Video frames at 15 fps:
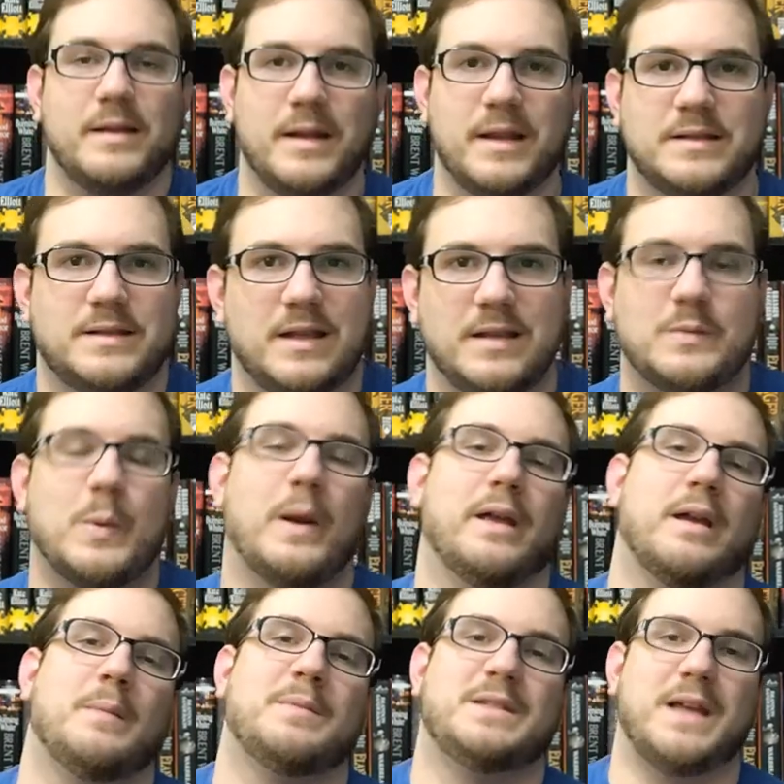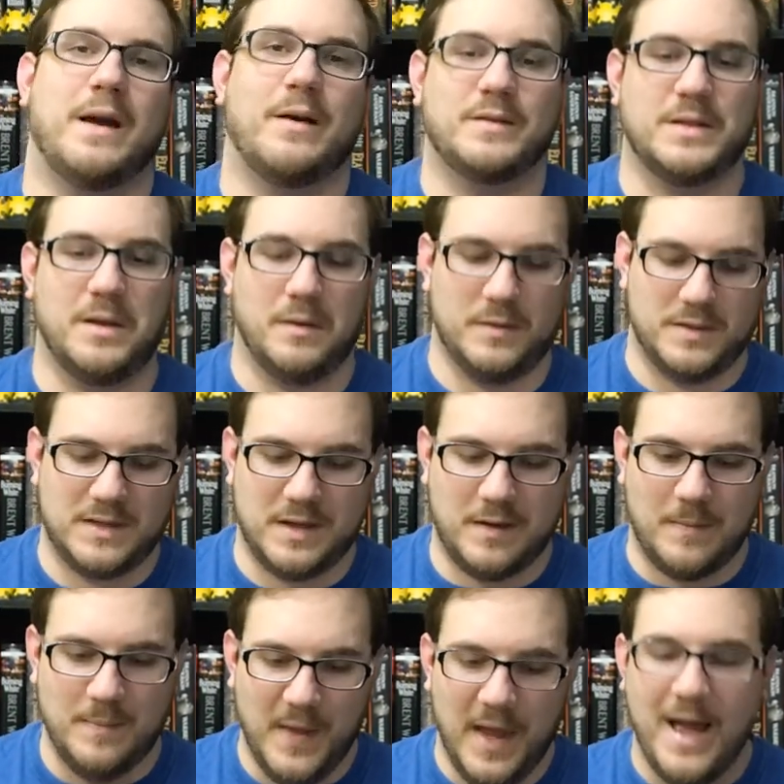is what it comes down to.
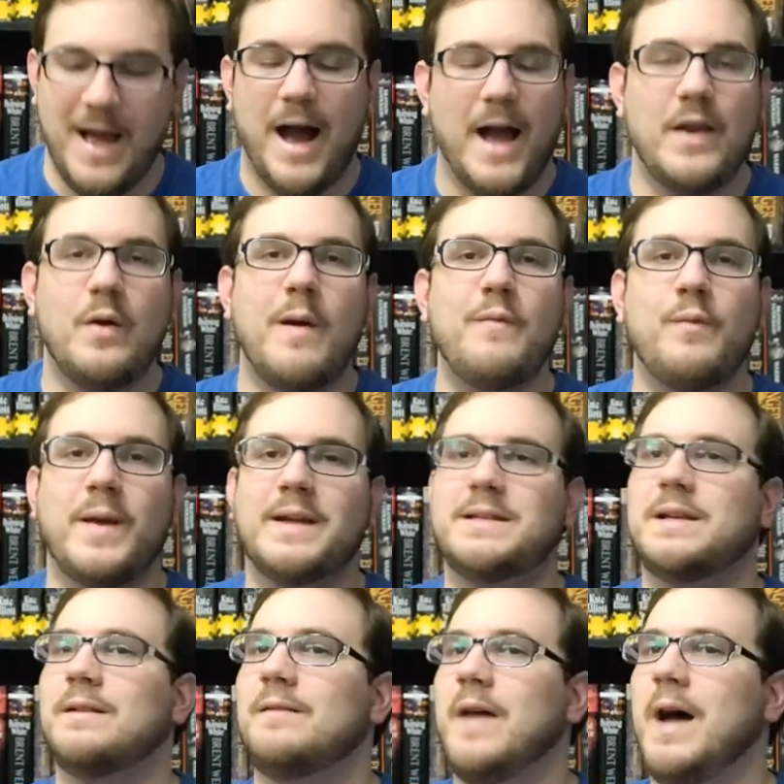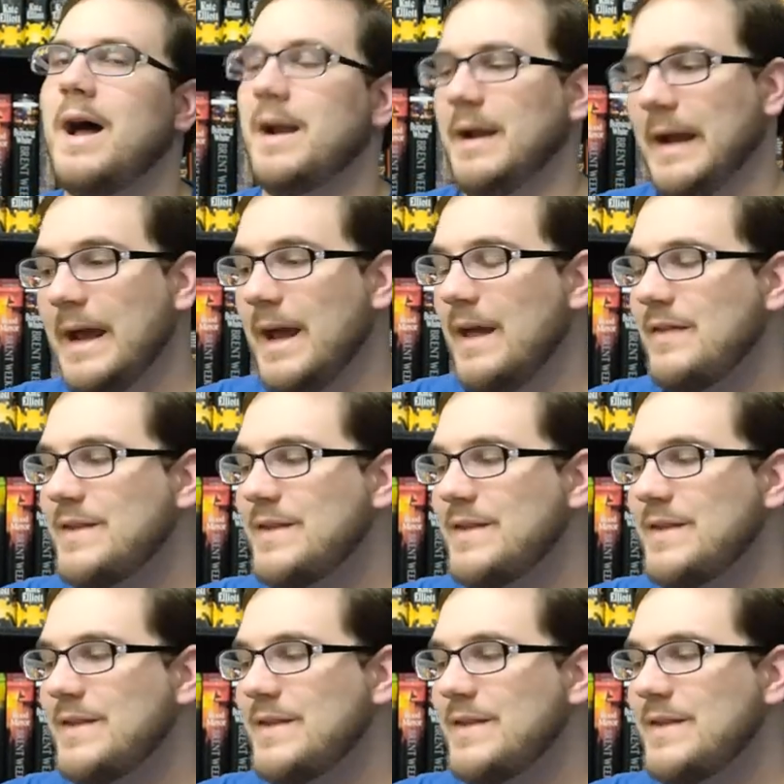So, I know I've ranted a lot.